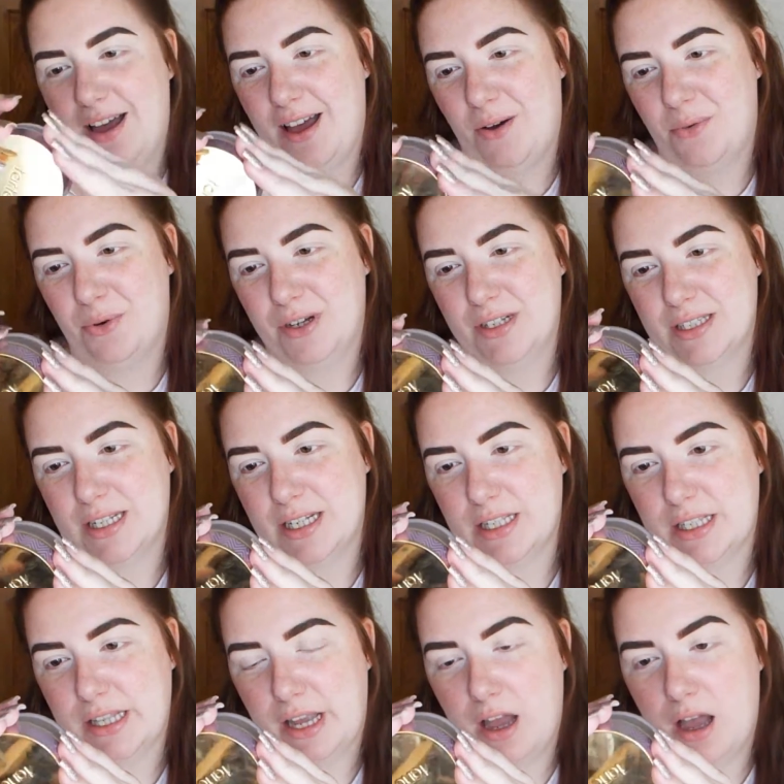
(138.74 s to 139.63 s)
what is this?
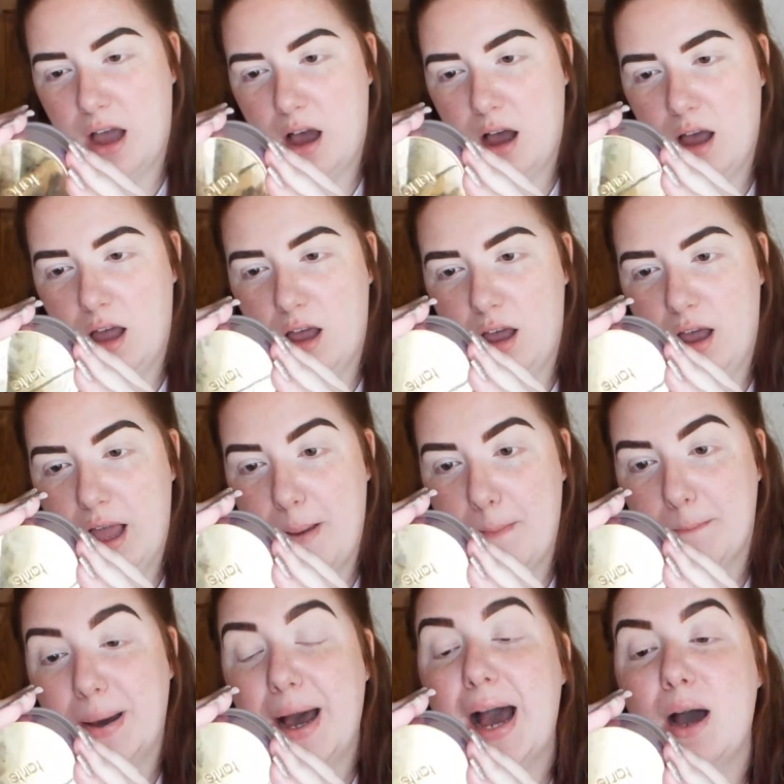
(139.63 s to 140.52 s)
The
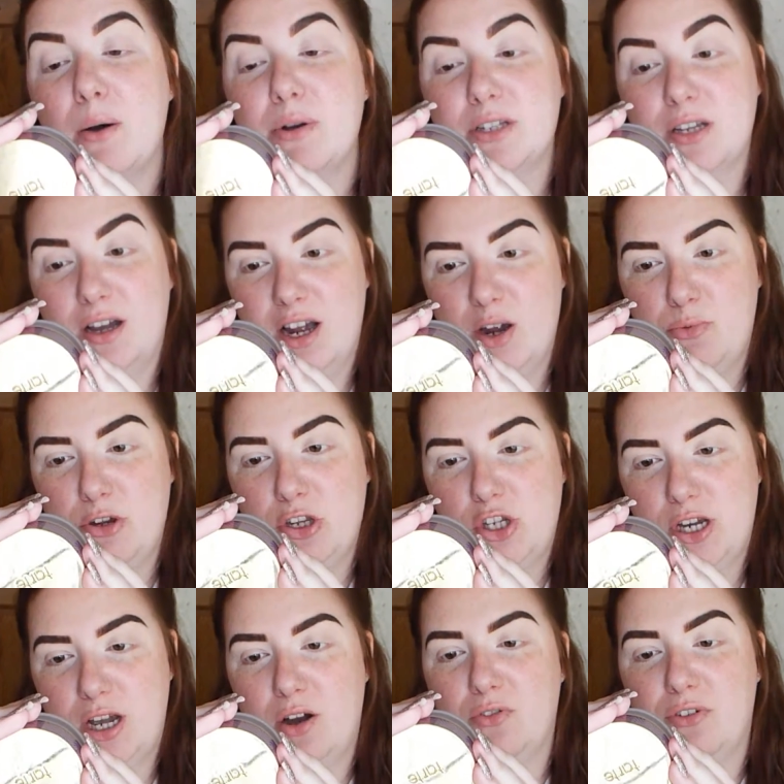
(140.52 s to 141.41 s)
Empowered Hybrid
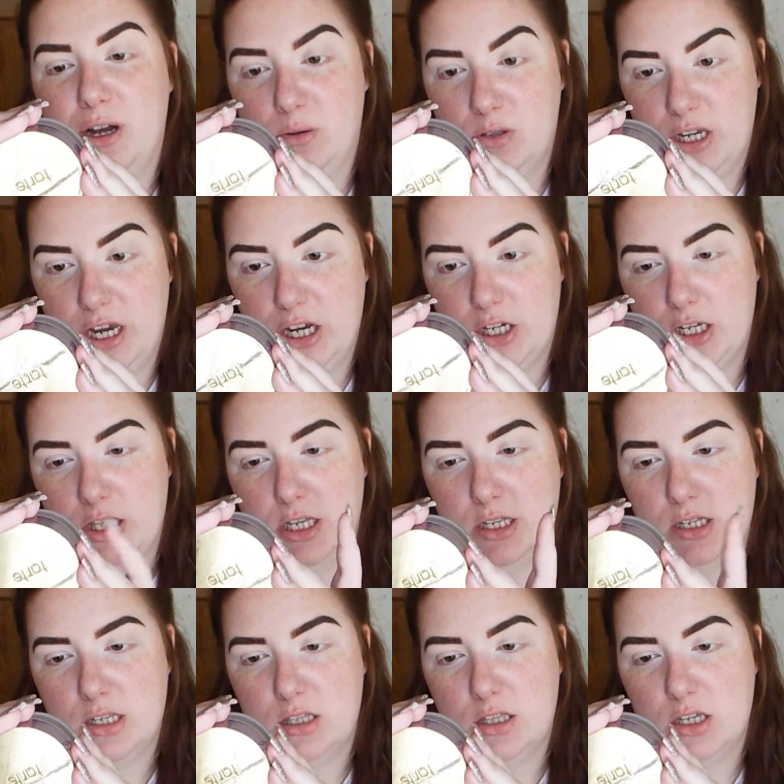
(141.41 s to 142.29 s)
Gel Foundation. This
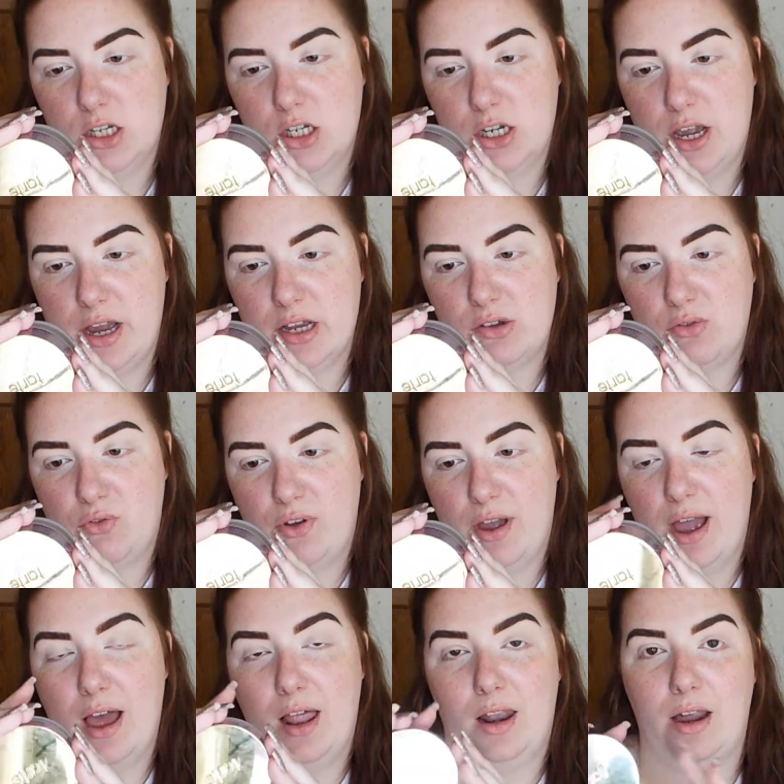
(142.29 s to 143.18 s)
is in the shade
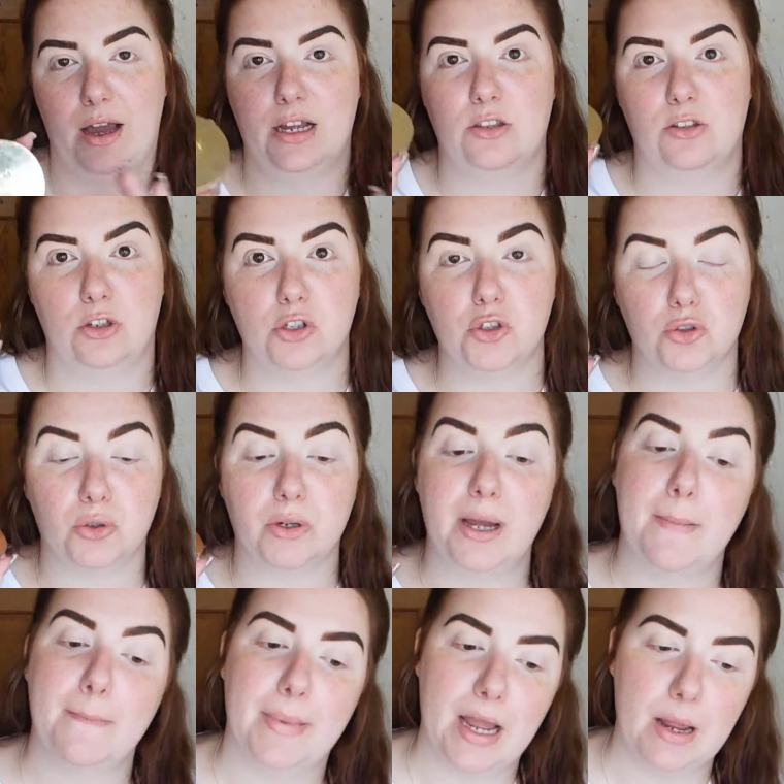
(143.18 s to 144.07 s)
Fair Light Neutral.
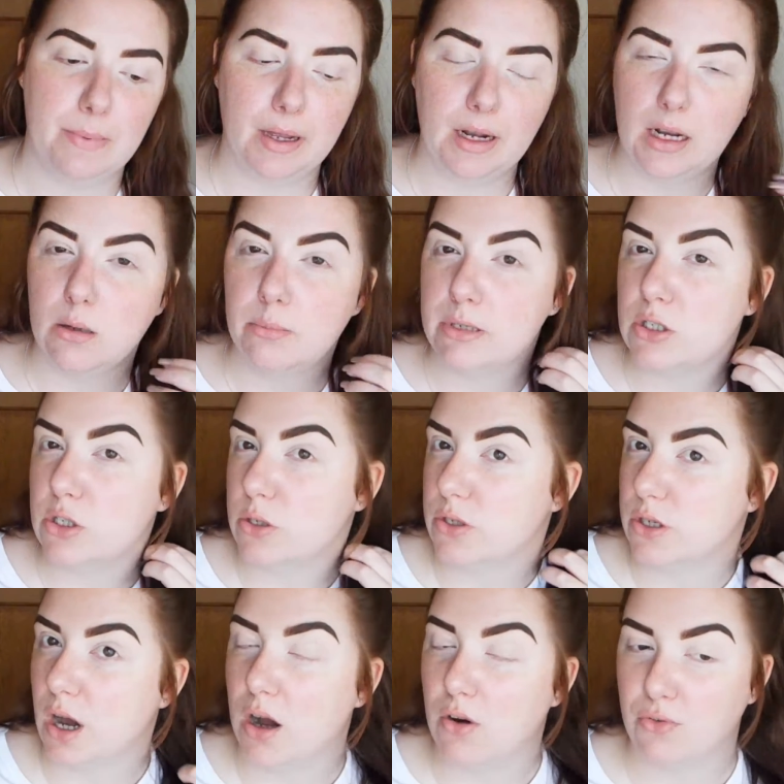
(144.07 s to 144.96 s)
It may be a little bit too
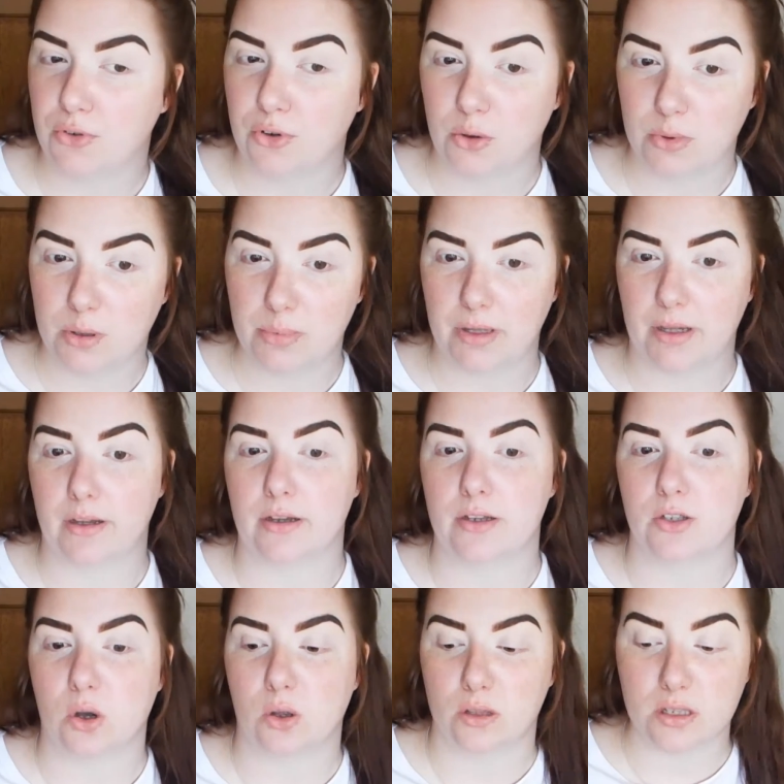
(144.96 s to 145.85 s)
dark for me because
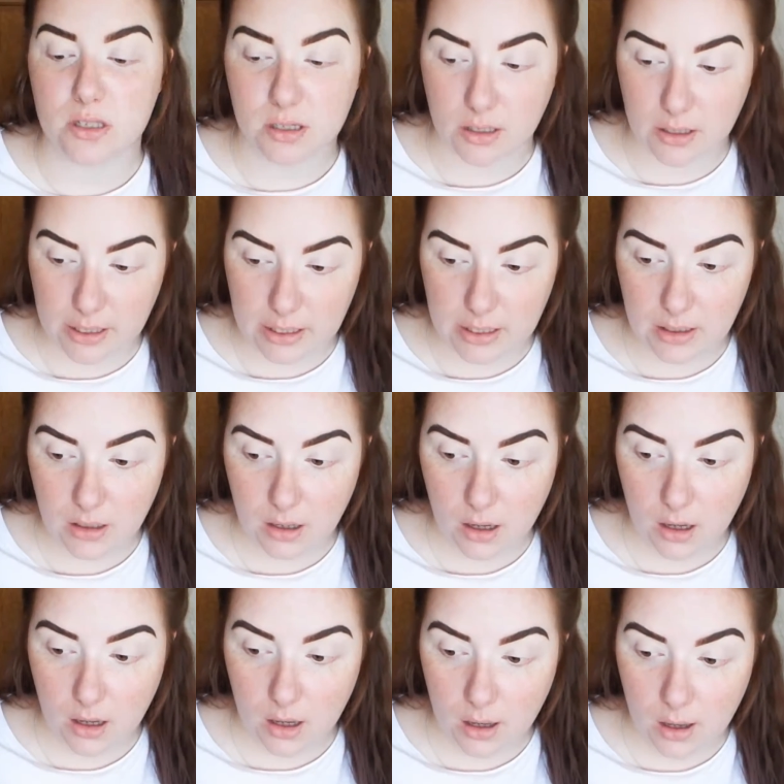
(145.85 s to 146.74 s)
honestly,
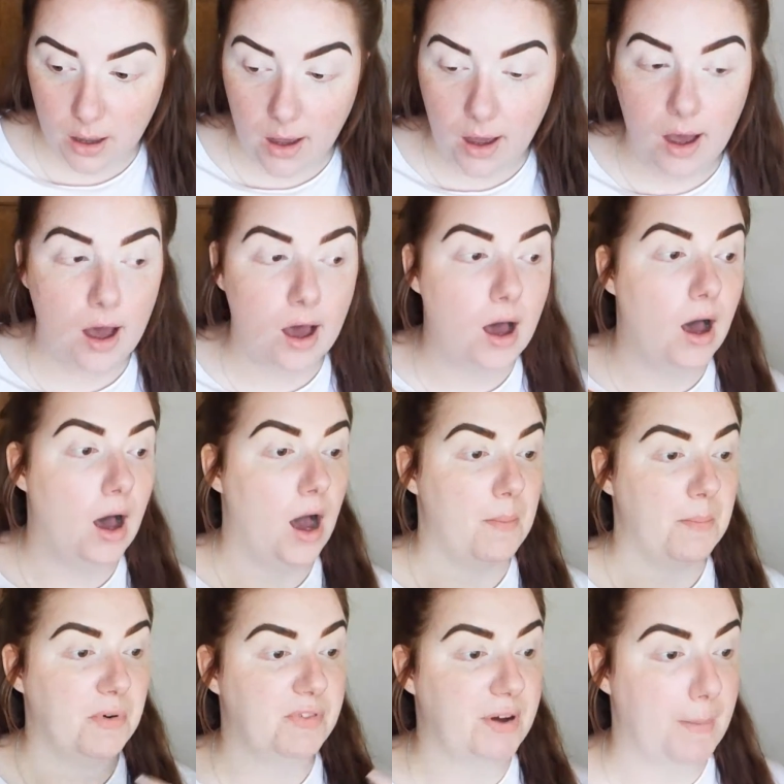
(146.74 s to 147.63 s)

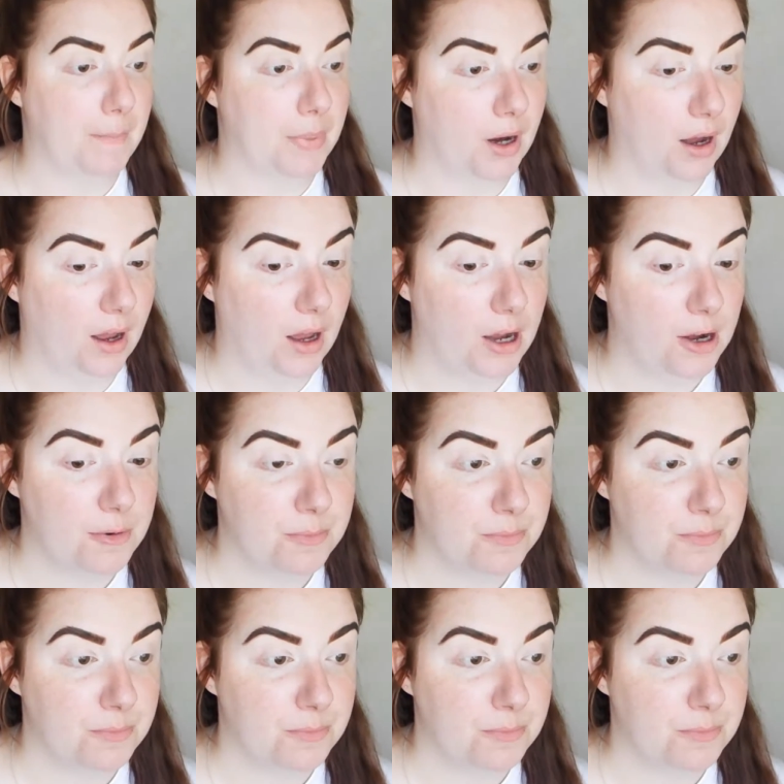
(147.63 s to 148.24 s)
I'm a vampire.